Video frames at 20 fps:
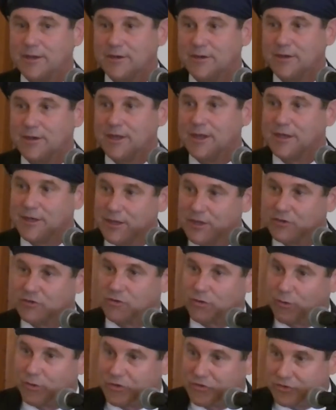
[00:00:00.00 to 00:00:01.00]
and in
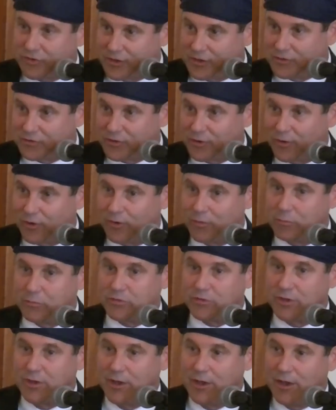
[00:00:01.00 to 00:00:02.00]
his Christian
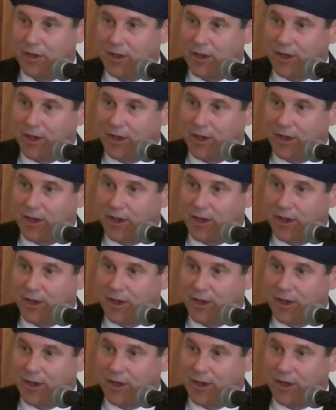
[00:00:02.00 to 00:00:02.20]
terms,